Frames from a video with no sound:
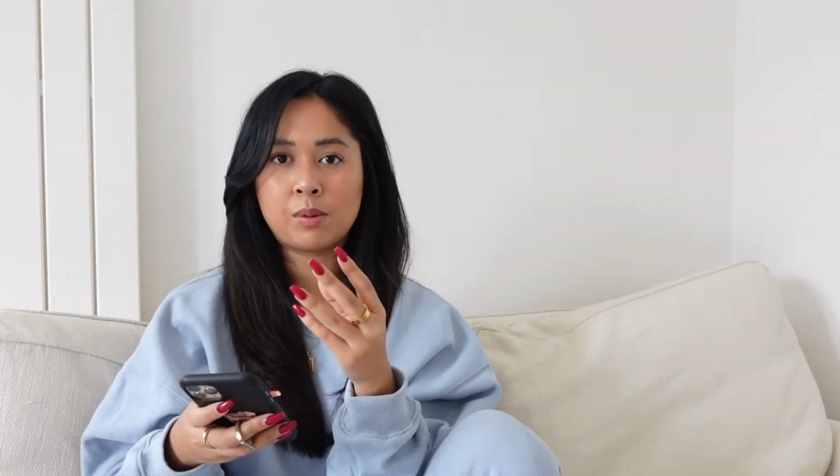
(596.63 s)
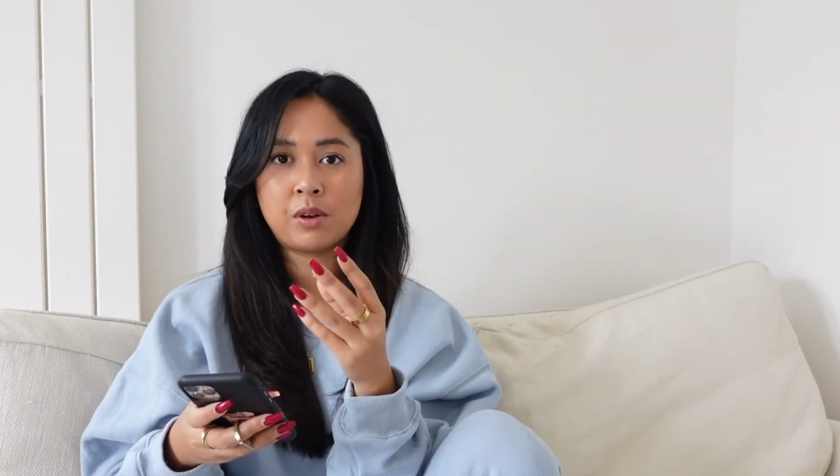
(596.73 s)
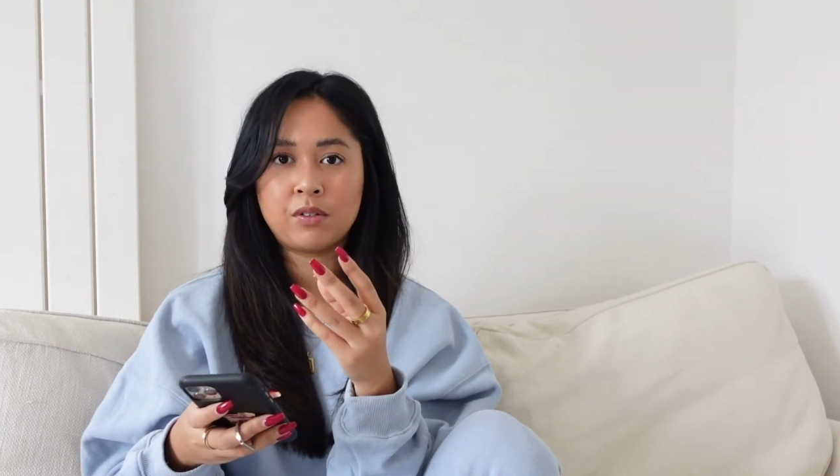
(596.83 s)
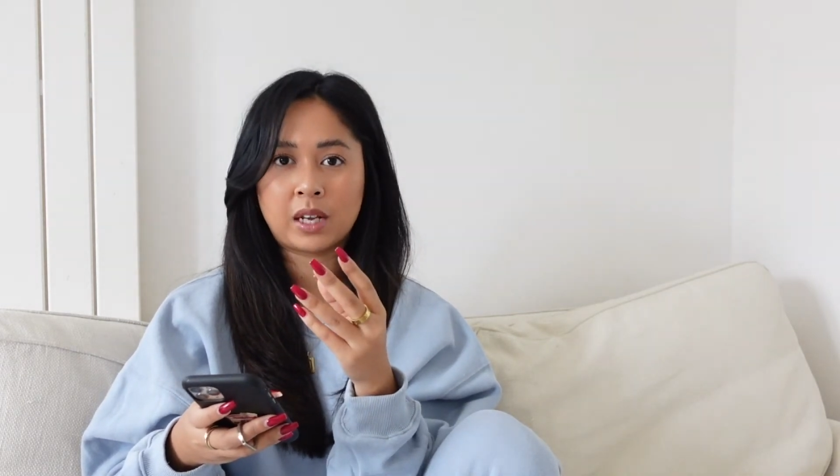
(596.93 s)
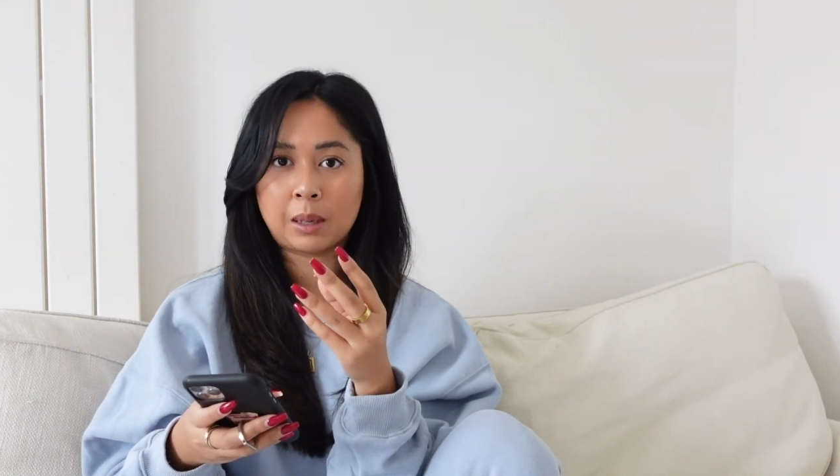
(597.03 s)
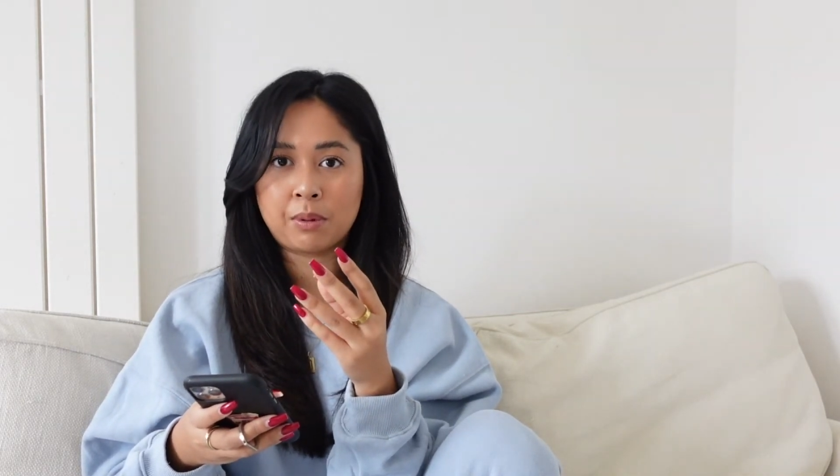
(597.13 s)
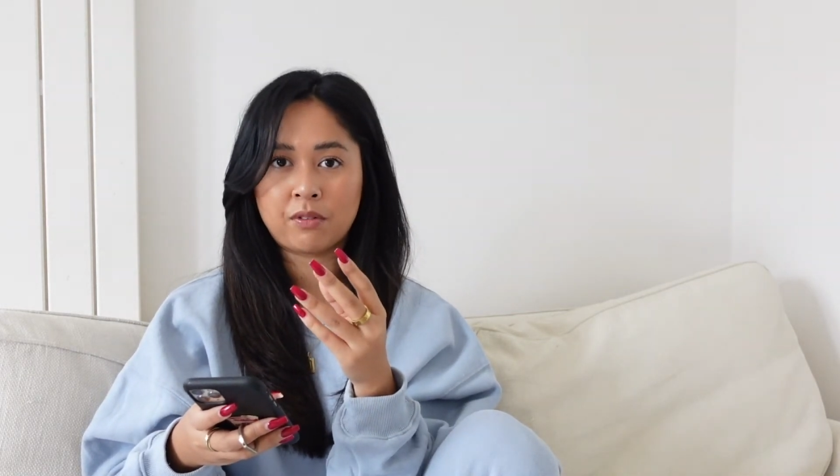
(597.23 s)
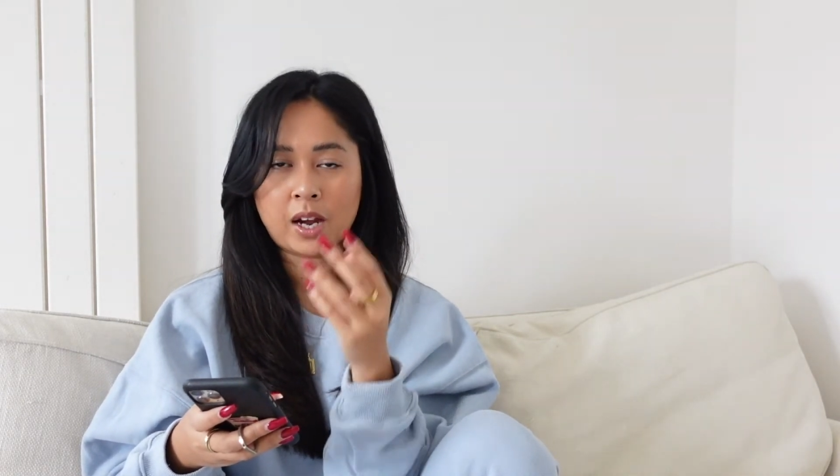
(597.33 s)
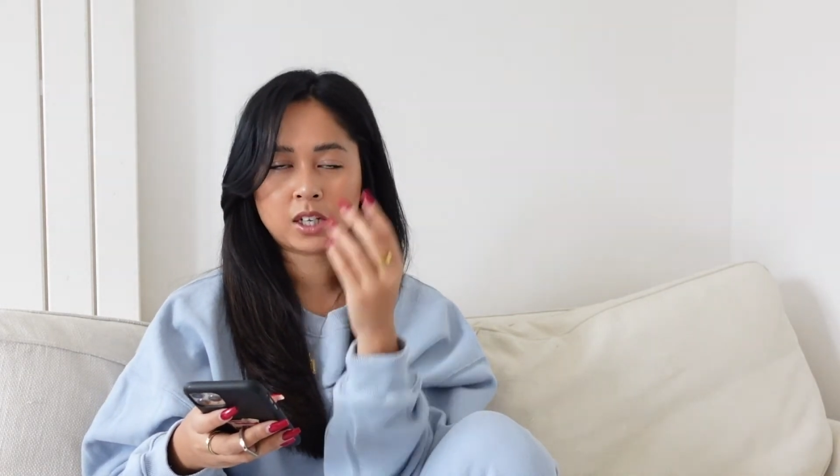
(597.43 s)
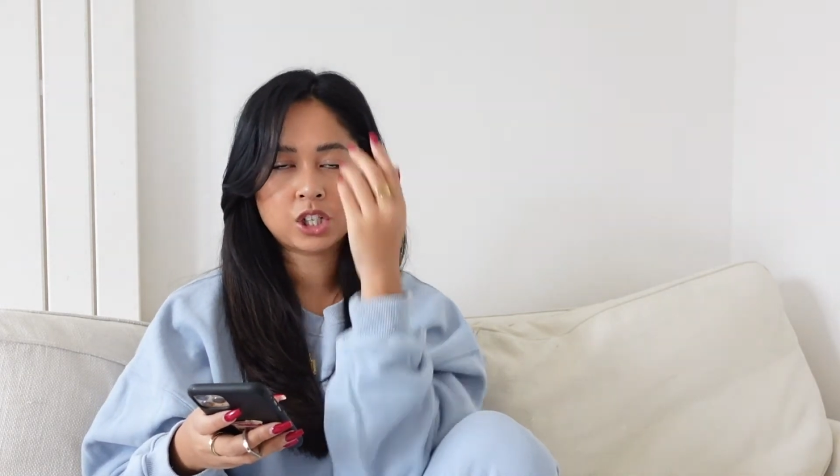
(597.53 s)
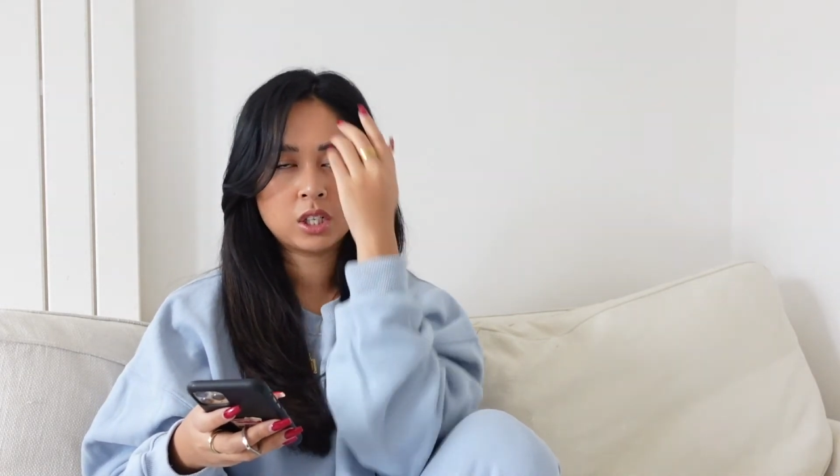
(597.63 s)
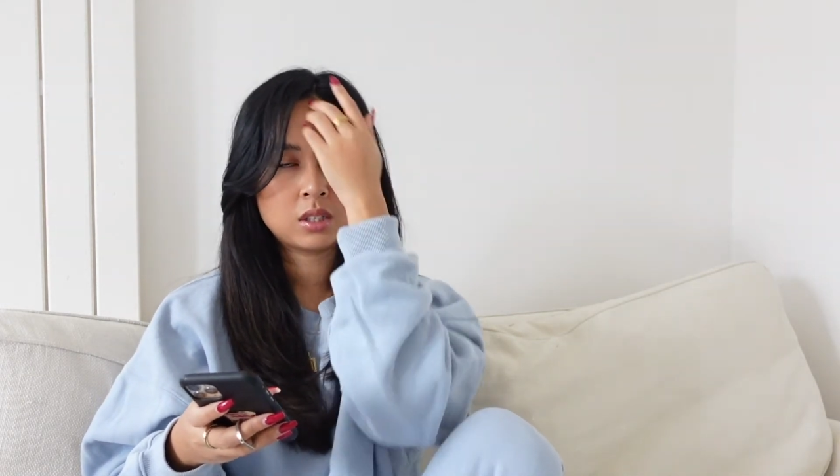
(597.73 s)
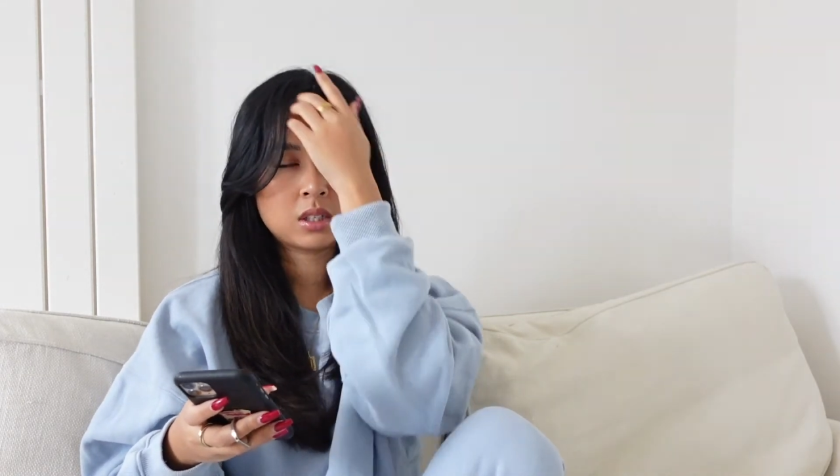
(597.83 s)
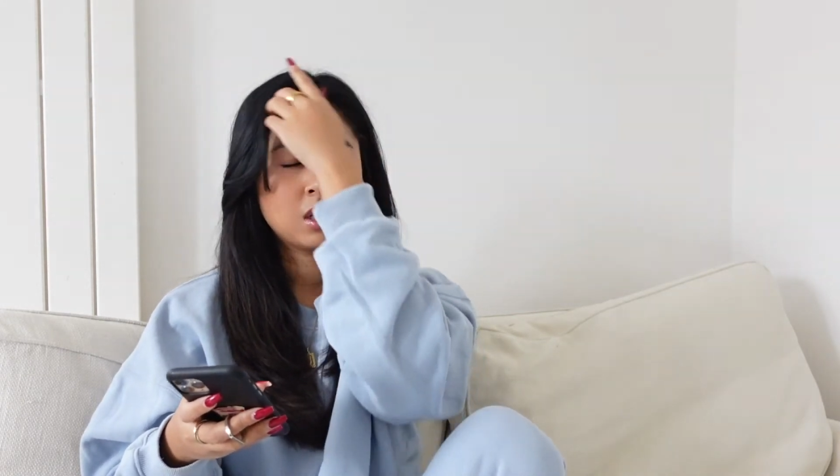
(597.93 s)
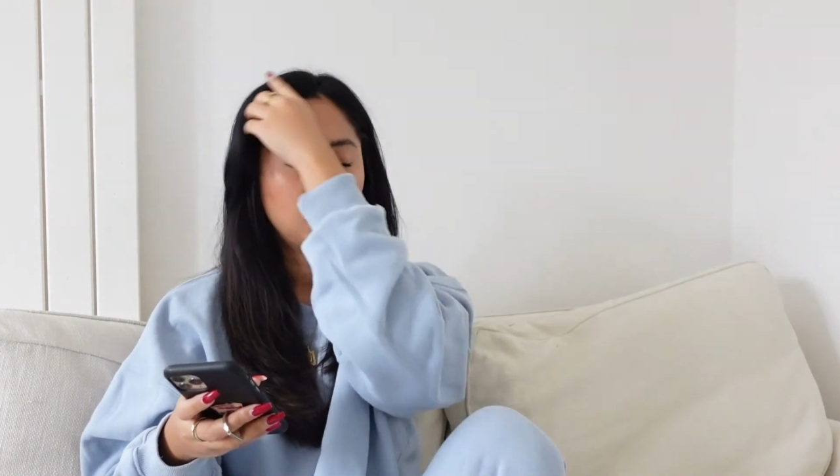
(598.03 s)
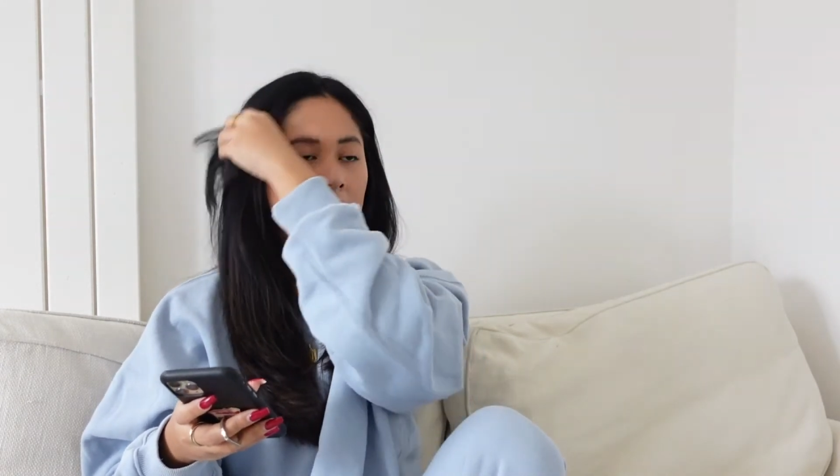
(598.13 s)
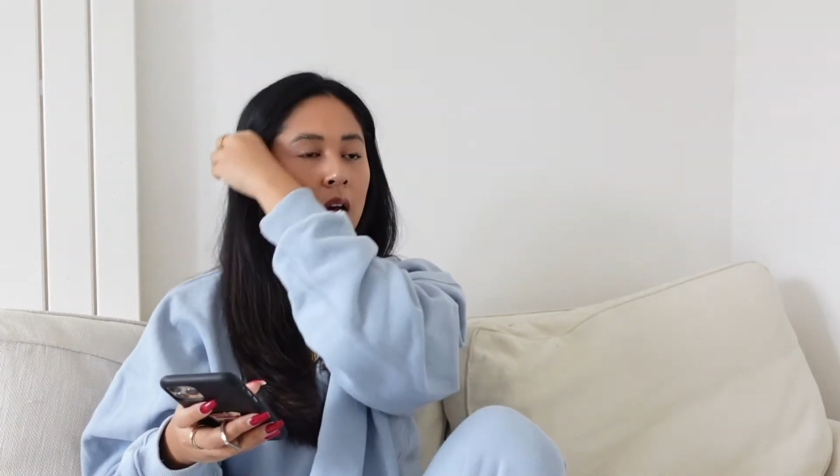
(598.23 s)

removing imperfections.